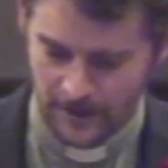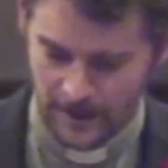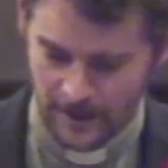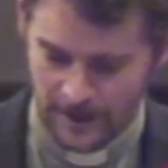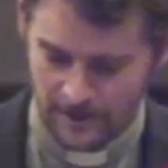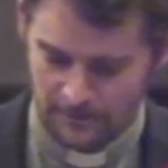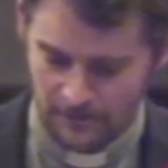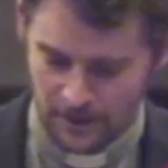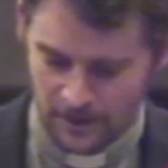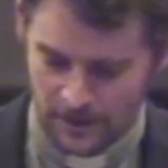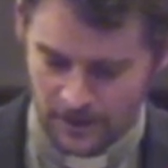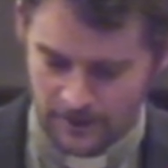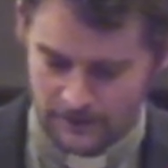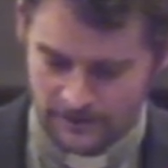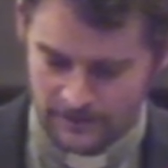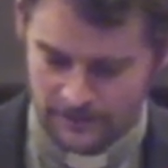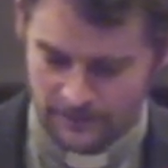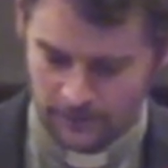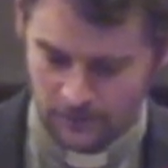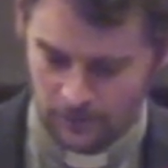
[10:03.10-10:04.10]
And my
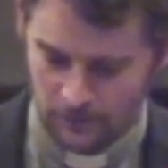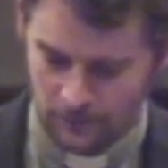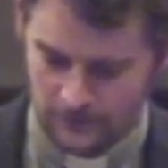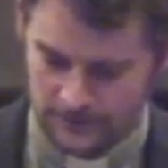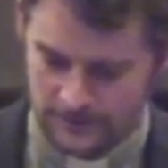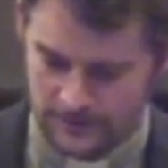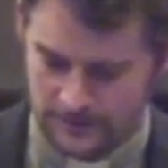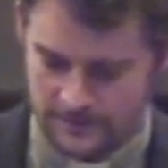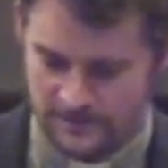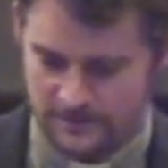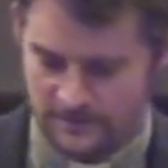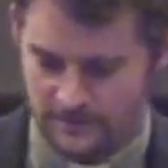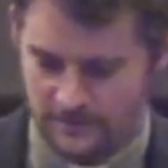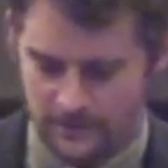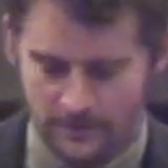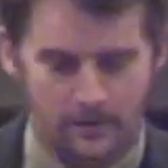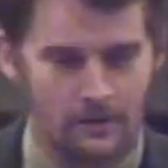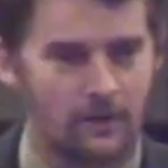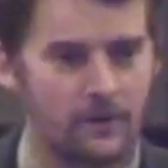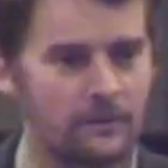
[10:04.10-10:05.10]
only fault is,
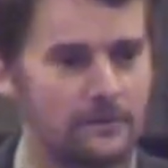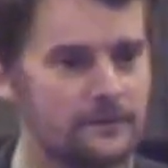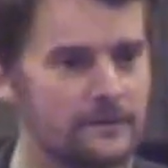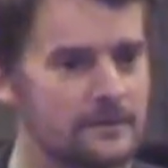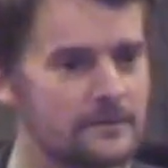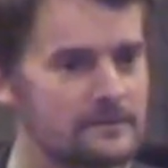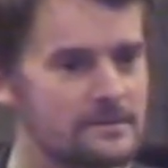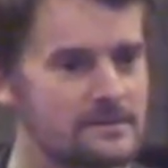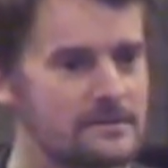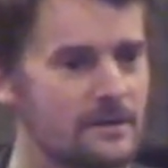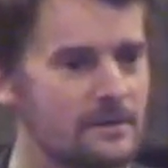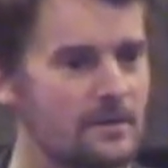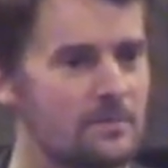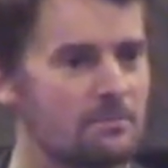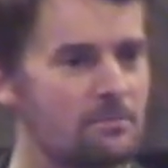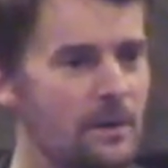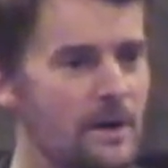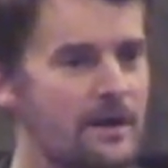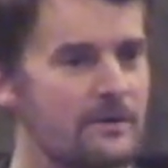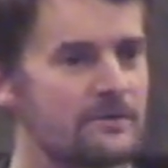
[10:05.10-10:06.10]
oh, I feel so
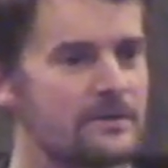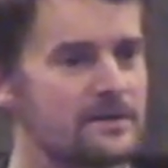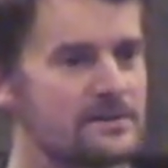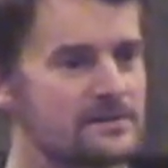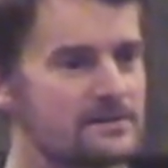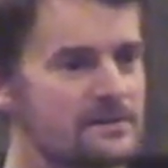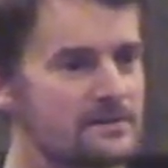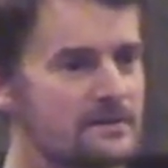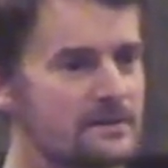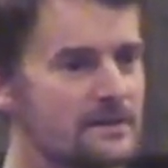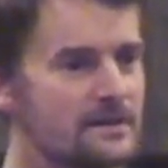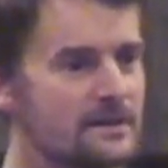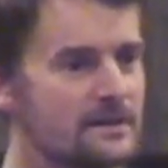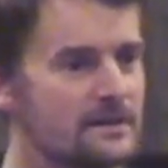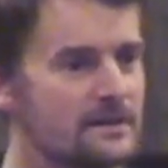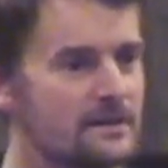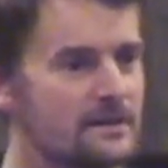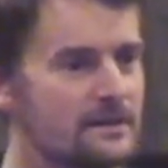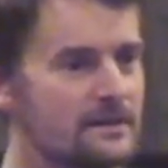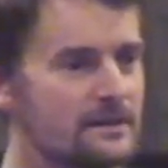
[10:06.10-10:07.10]
embarrassed
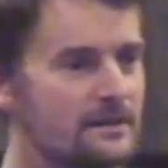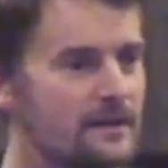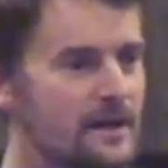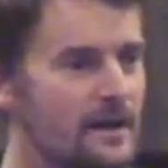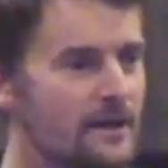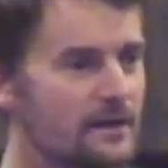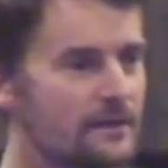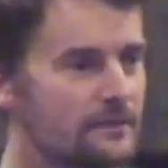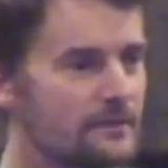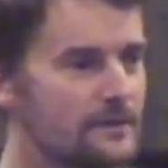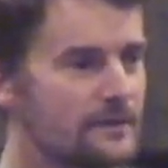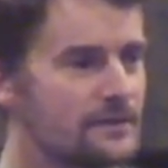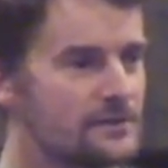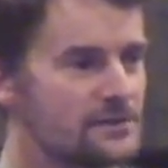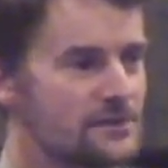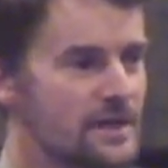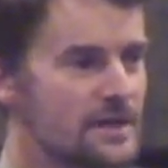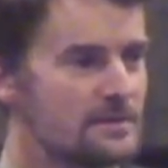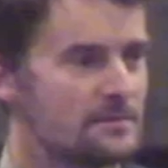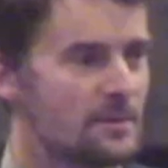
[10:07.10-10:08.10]
and I feel
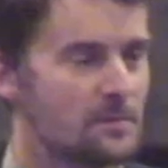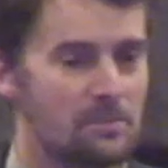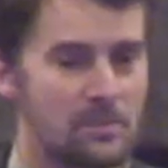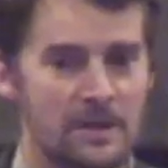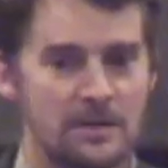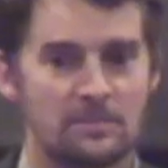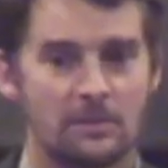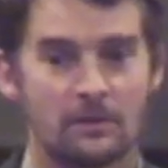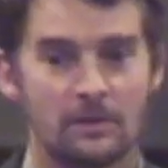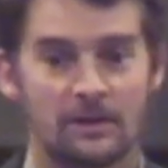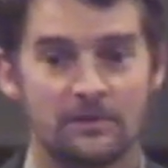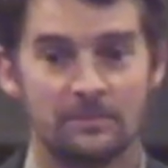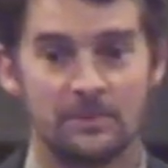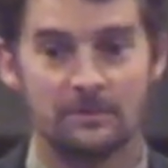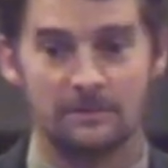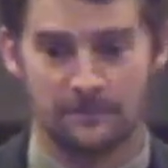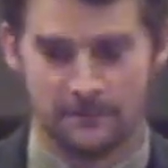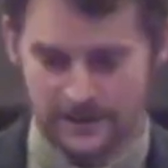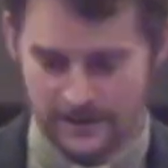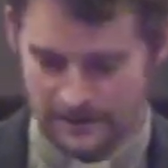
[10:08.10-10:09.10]
ashamed that people have been
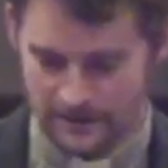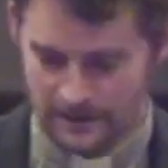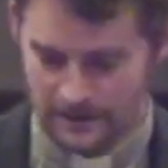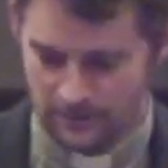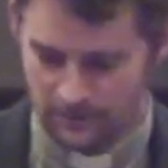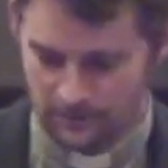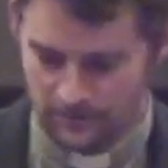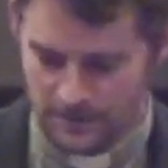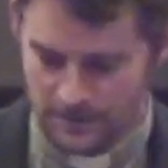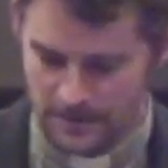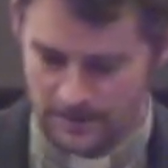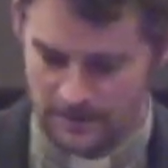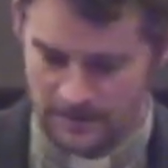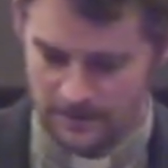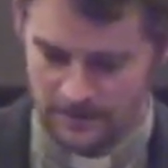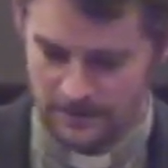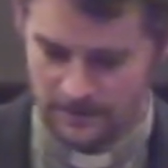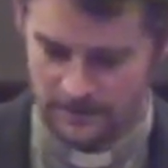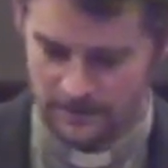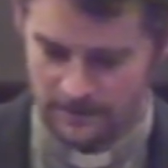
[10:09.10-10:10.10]
thinking of me
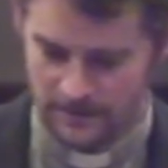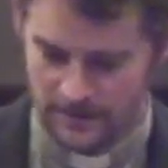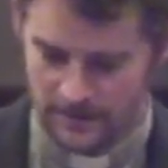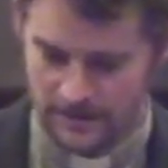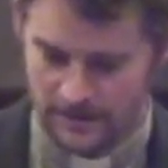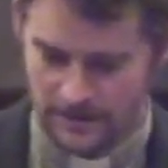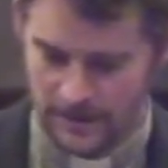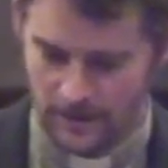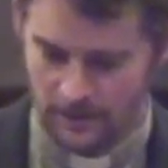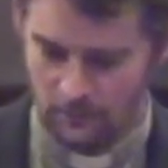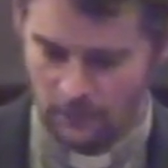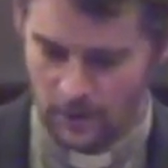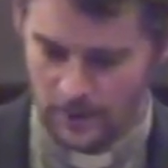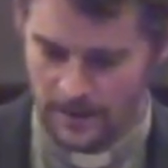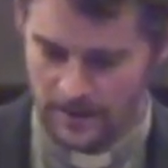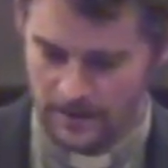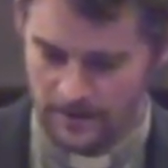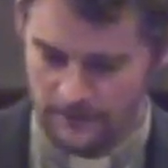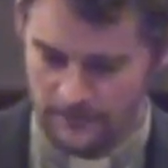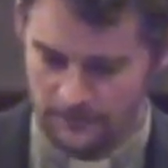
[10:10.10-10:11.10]
in that
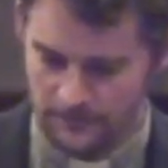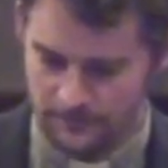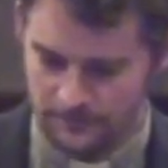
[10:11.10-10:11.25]
way.